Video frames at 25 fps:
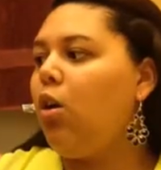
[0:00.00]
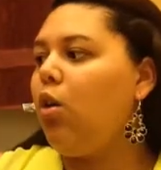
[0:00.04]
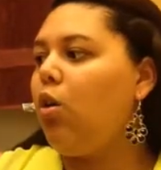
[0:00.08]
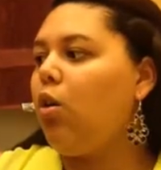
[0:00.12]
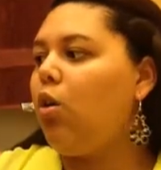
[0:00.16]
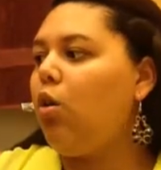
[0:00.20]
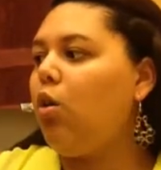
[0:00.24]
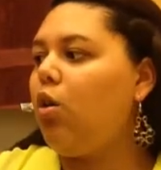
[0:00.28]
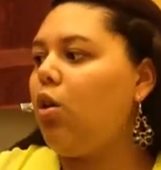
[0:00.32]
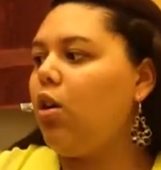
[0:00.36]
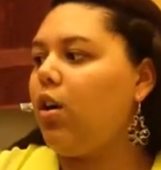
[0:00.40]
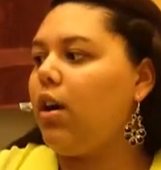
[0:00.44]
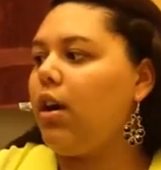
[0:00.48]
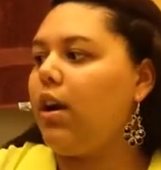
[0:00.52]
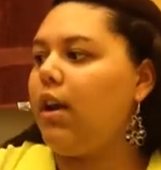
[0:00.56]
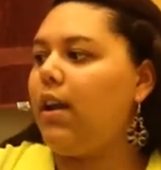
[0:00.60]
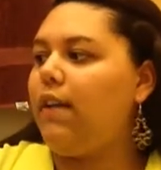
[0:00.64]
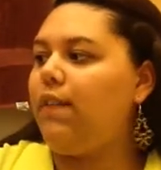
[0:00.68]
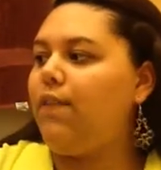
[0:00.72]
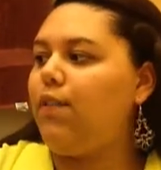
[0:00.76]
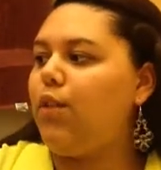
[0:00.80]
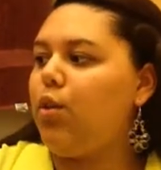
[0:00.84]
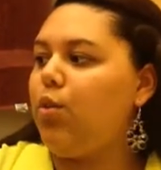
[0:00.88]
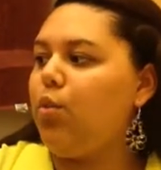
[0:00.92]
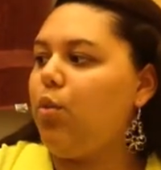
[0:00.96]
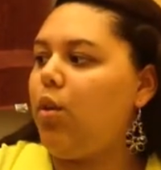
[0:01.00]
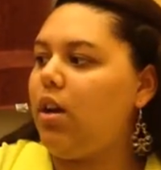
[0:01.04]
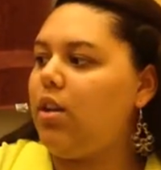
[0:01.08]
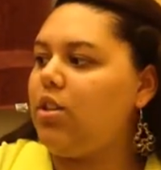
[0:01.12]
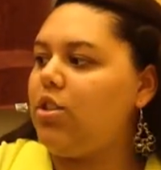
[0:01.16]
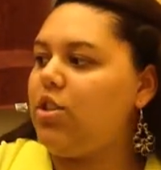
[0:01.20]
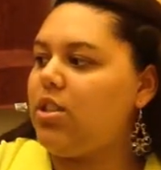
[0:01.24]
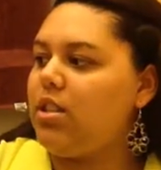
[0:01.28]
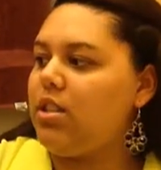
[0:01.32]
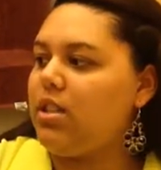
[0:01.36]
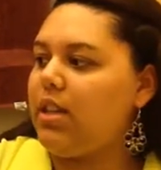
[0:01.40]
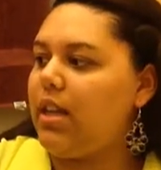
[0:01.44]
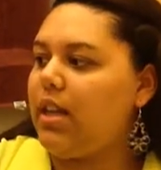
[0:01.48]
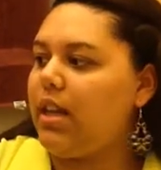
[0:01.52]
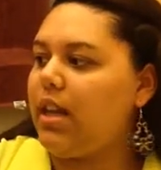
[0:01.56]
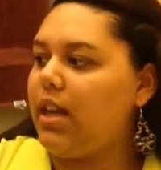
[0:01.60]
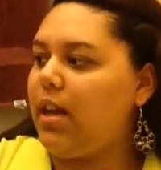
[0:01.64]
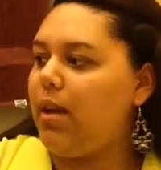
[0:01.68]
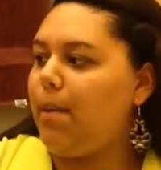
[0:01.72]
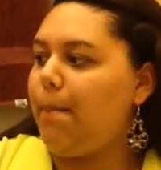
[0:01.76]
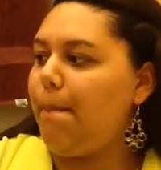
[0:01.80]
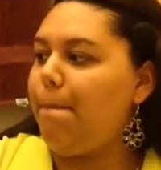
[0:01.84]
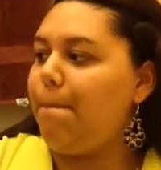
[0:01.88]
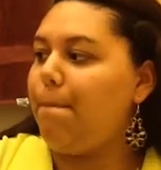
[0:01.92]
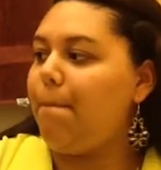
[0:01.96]
Or if you want just like
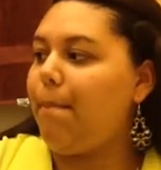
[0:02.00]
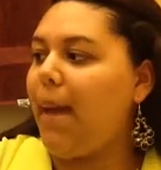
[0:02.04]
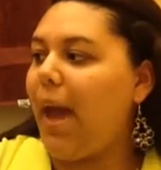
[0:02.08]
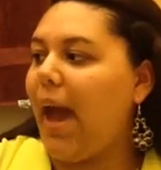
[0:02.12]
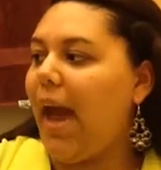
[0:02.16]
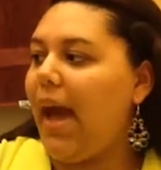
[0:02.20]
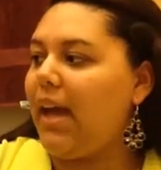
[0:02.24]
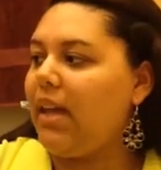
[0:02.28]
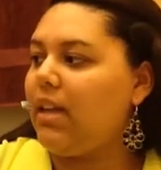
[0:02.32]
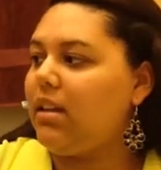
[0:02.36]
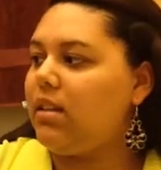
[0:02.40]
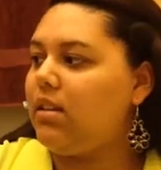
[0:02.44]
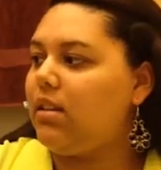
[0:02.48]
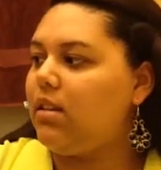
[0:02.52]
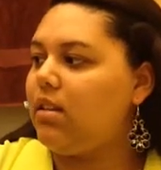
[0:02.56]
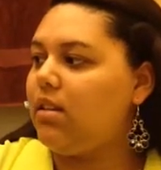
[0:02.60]
a matte